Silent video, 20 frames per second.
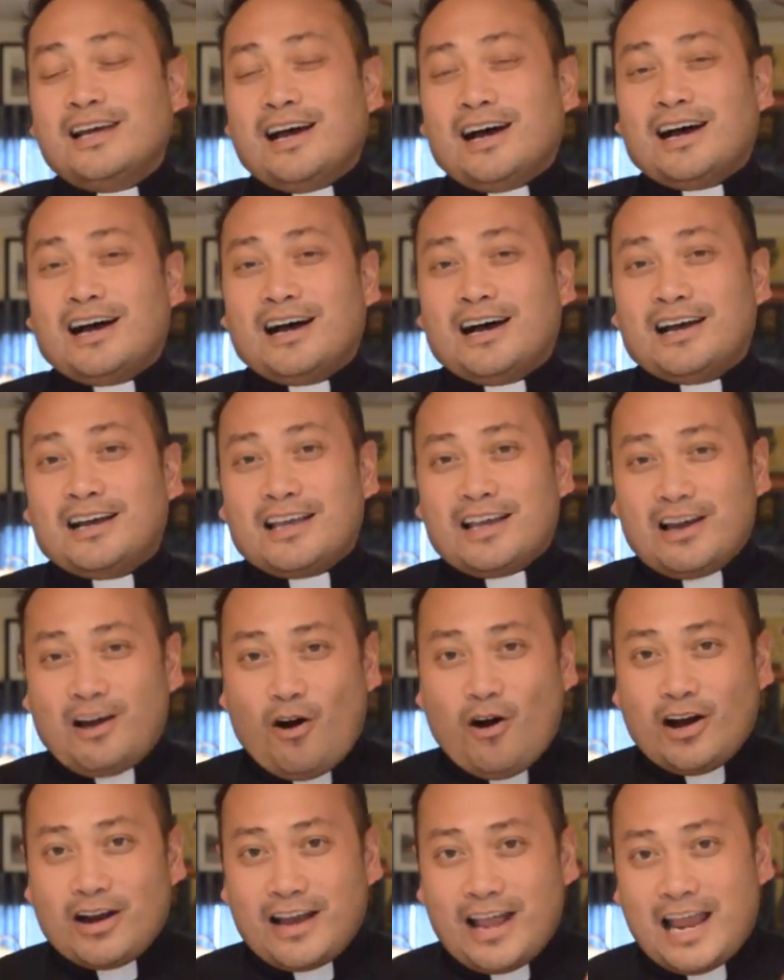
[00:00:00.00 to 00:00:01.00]

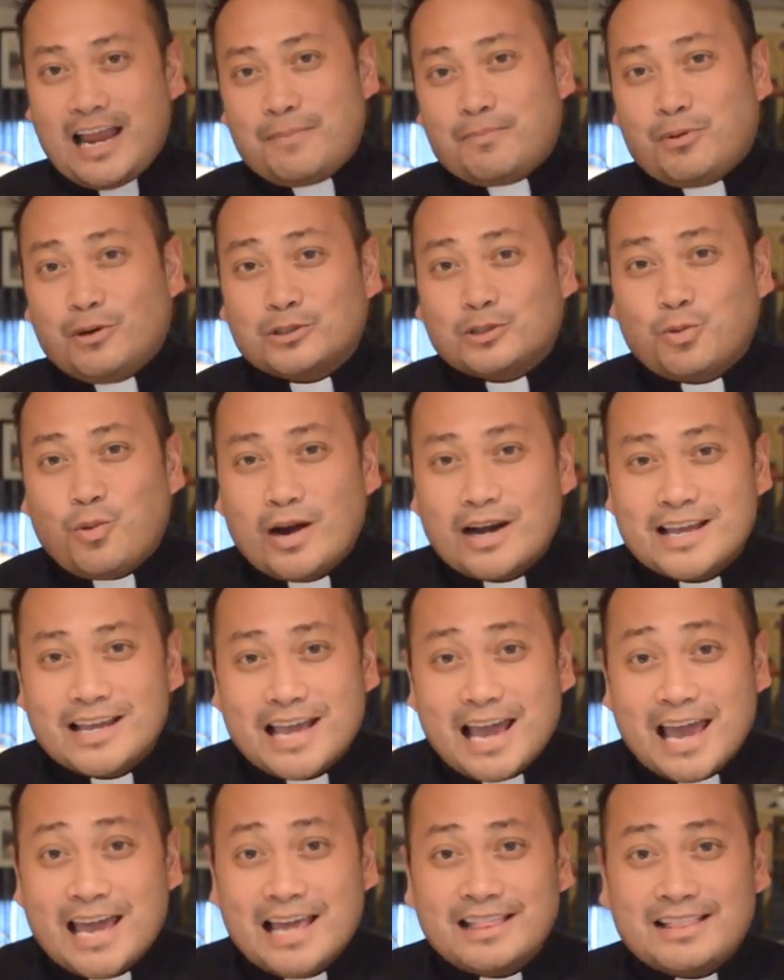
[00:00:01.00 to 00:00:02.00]
on April
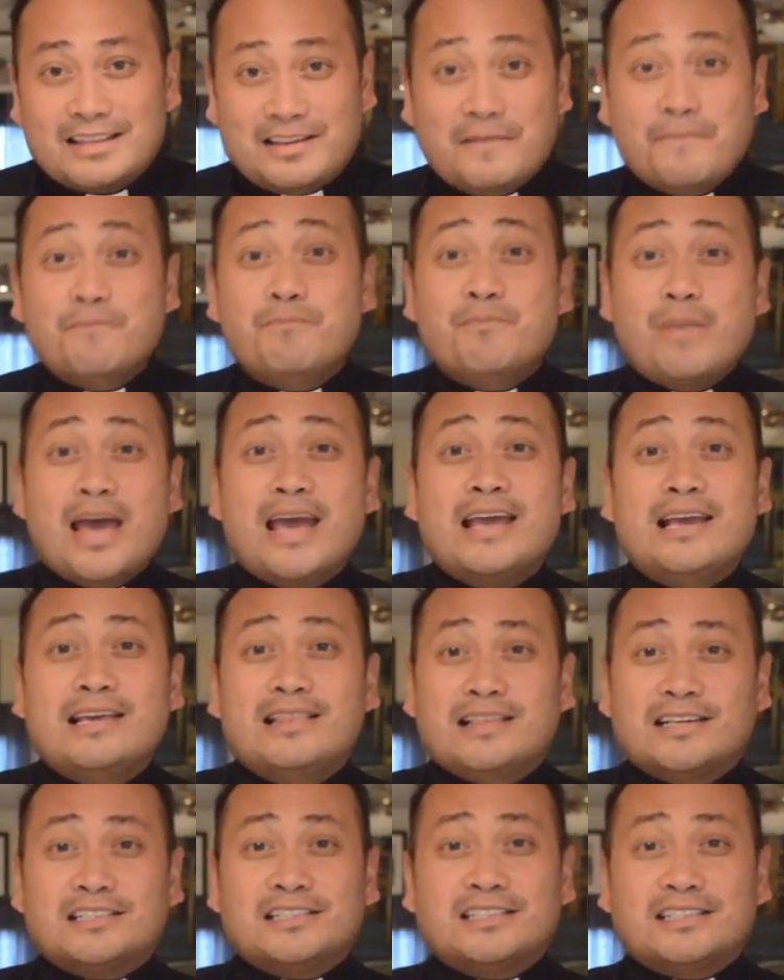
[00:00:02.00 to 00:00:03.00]
28th to May
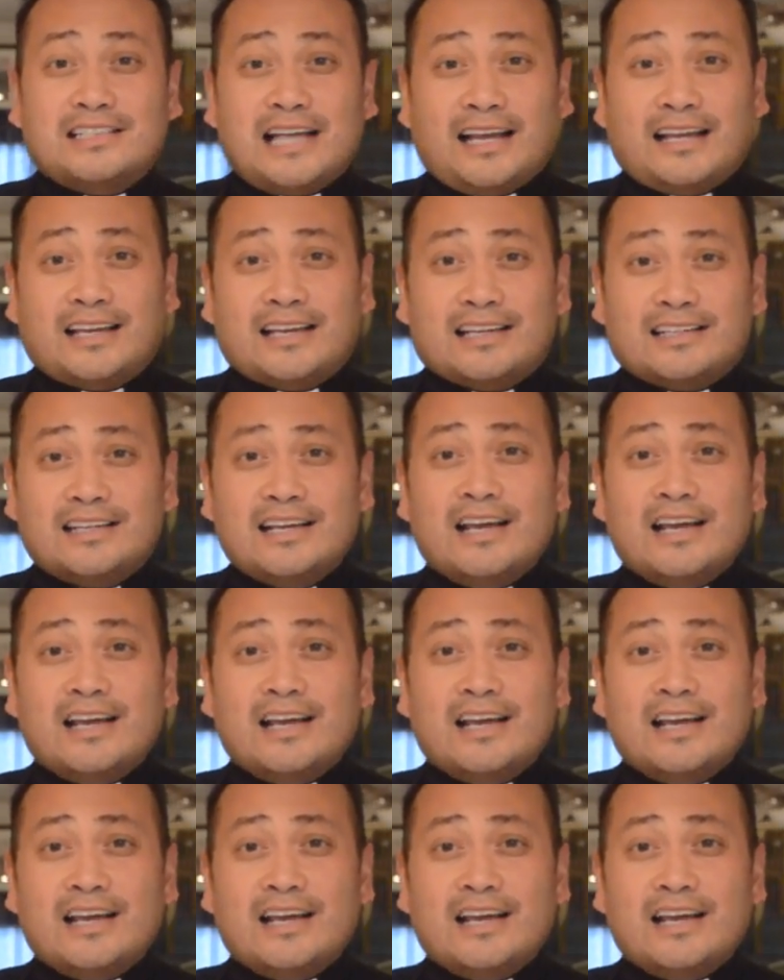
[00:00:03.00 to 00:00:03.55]
the 2nd.